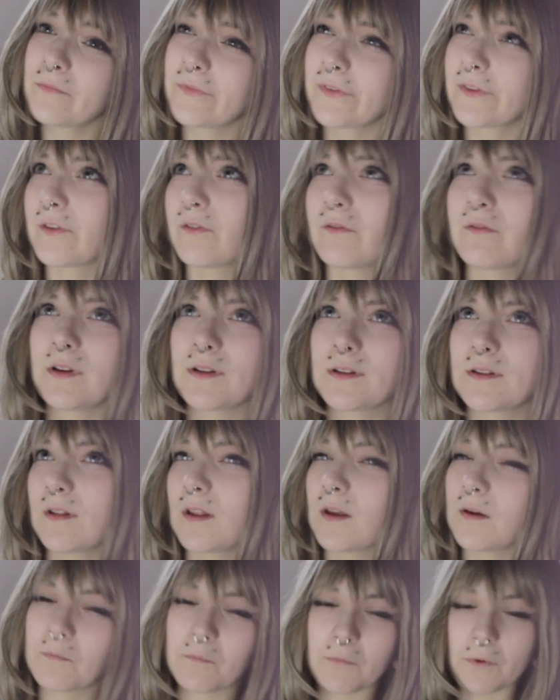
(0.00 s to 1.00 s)
for some reason
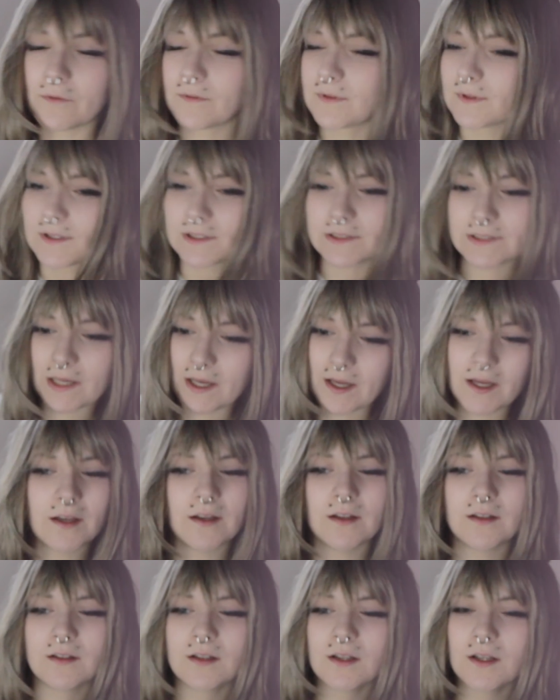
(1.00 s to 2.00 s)
like move to the
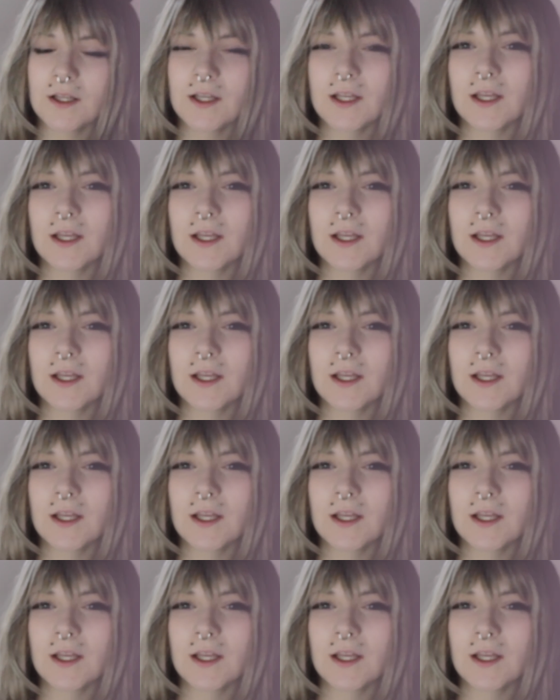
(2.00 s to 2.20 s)
side,